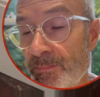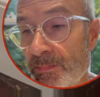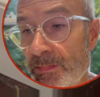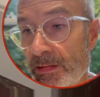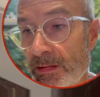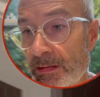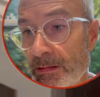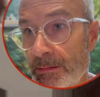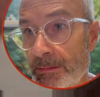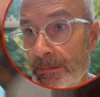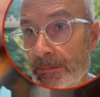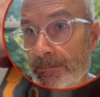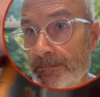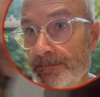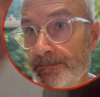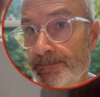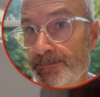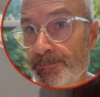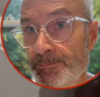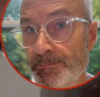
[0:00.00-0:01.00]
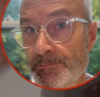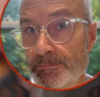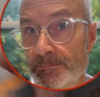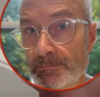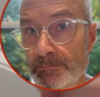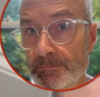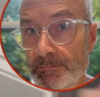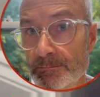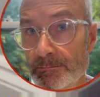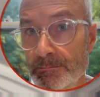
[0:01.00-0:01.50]
that will be
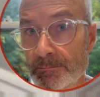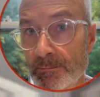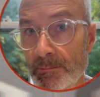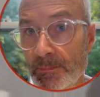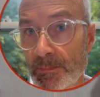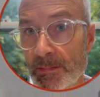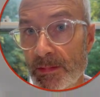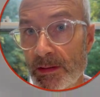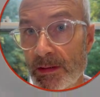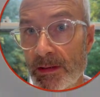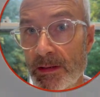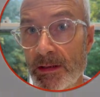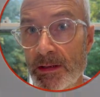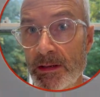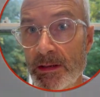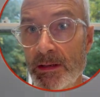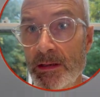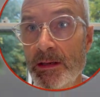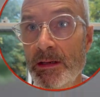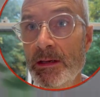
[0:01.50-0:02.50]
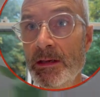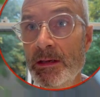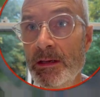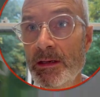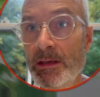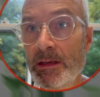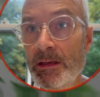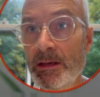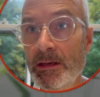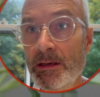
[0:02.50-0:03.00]
from the
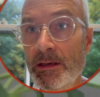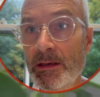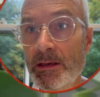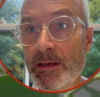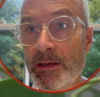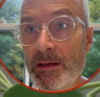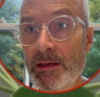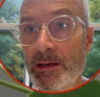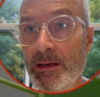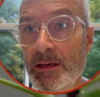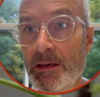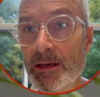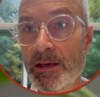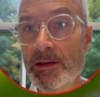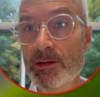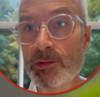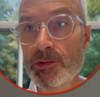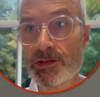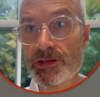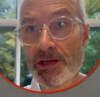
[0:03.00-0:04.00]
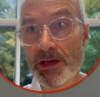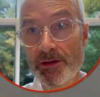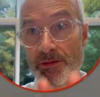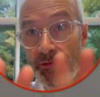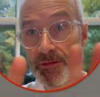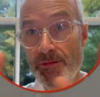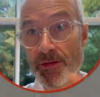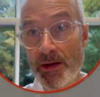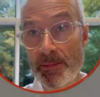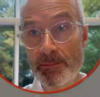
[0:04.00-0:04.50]
metal causing condensation. And also the
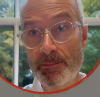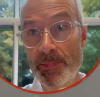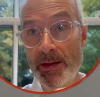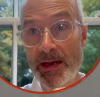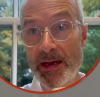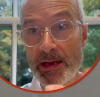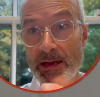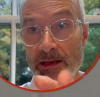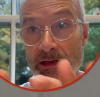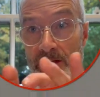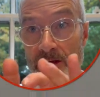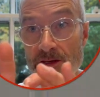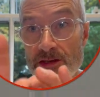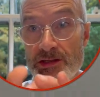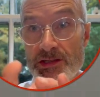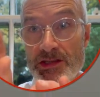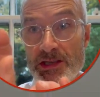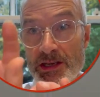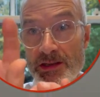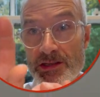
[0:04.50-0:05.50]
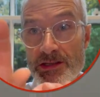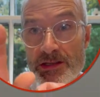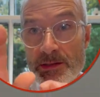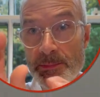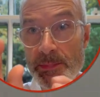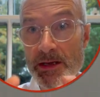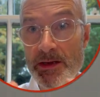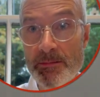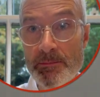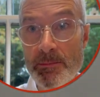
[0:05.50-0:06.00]
front bay. You can see there's a
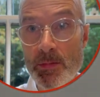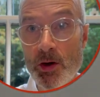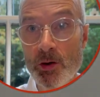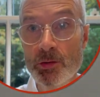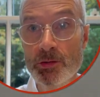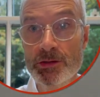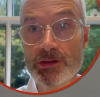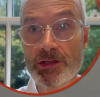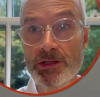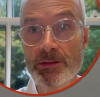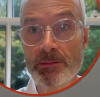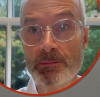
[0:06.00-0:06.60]
bit of mould.